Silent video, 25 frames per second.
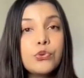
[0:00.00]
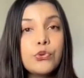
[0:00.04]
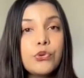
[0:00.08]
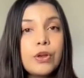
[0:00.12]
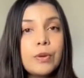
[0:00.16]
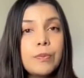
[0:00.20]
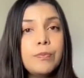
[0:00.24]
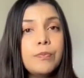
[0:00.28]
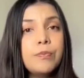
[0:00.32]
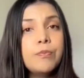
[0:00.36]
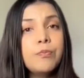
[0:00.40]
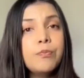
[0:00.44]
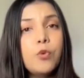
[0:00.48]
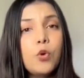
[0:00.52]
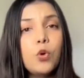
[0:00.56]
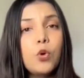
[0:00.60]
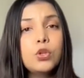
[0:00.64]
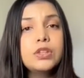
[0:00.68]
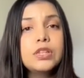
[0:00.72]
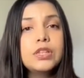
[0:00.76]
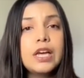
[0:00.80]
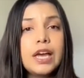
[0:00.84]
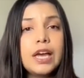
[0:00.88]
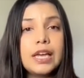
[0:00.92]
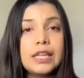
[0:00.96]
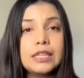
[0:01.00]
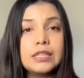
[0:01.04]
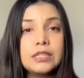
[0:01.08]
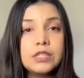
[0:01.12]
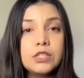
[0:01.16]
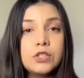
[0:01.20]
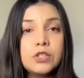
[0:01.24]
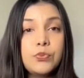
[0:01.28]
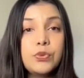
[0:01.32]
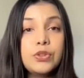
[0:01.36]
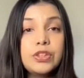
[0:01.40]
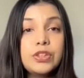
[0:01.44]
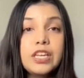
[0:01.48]
grip both the ends
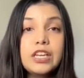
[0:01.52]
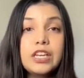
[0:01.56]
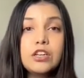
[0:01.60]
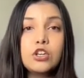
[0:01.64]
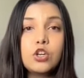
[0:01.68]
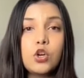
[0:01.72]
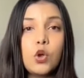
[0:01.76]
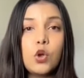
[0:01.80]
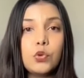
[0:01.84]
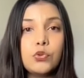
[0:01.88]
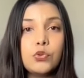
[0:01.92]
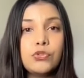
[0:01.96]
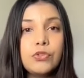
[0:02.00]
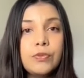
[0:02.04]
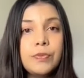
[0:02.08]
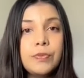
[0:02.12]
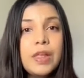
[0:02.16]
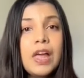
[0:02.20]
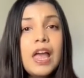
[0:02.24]
with their claws.